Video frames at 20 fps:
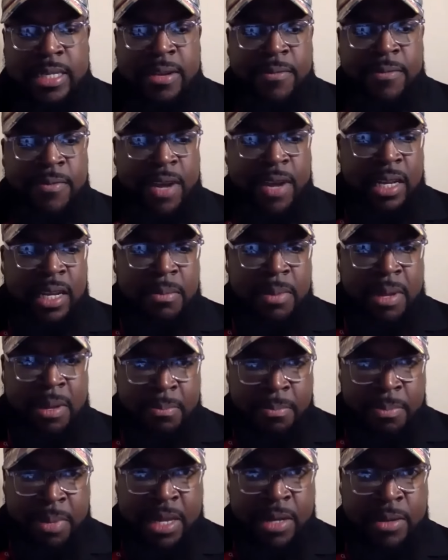develop
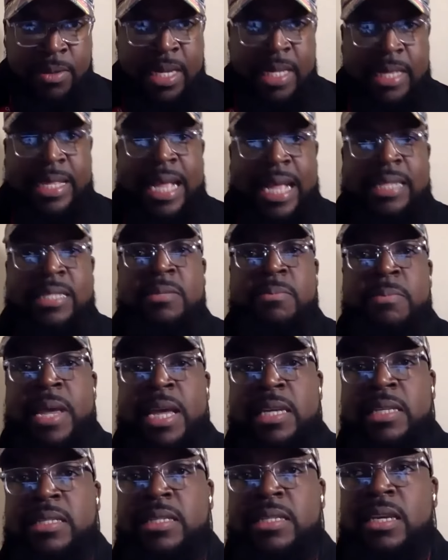and build in that
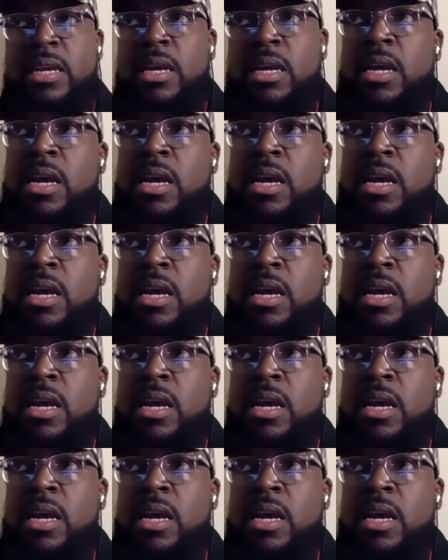space.